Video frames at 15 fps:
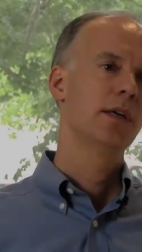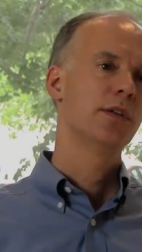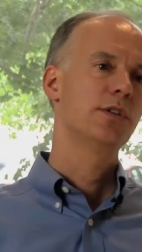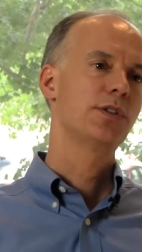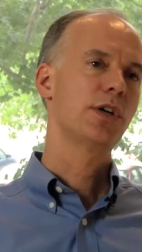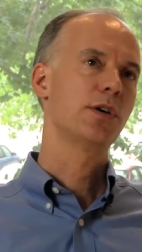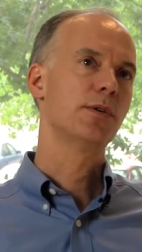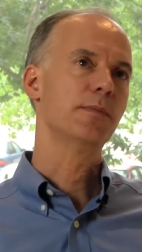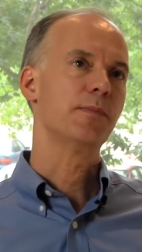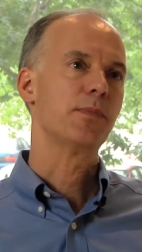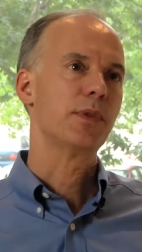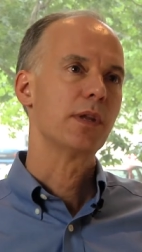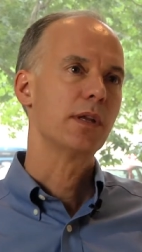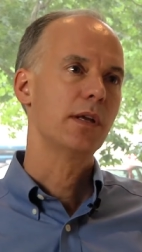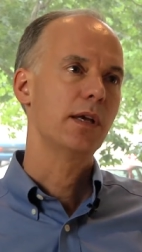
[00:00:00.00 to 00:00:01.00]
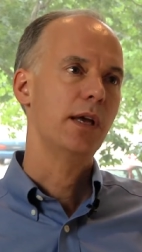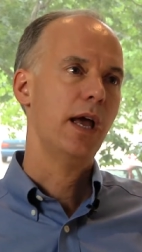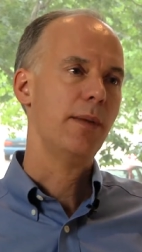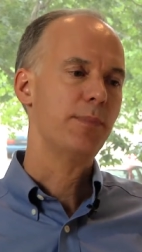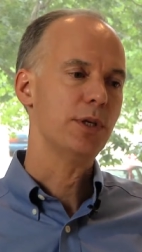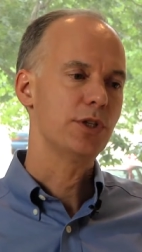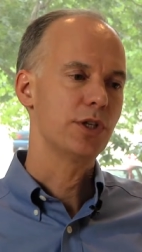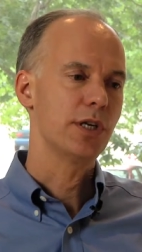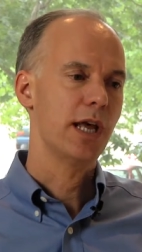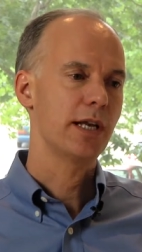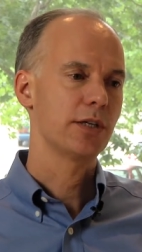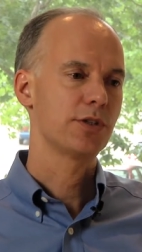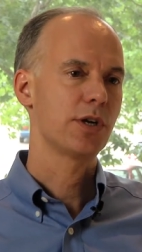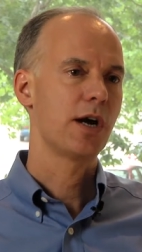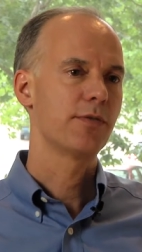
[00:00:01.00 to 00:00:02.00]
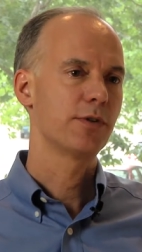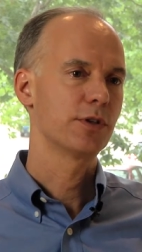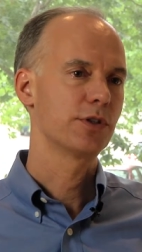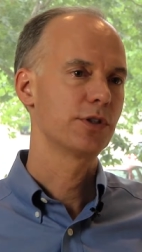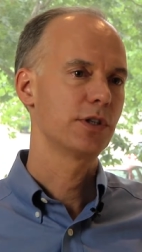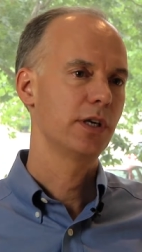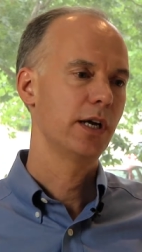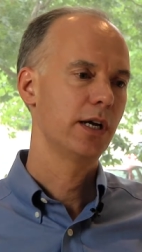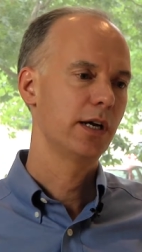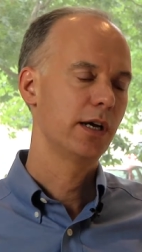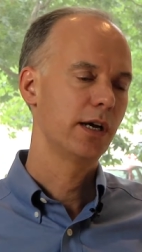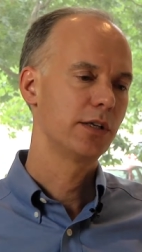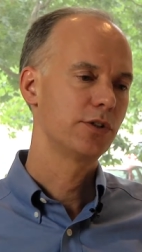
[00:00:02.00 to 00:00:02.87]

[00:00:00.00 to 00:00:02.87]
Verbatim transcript: So epigenetics offers a,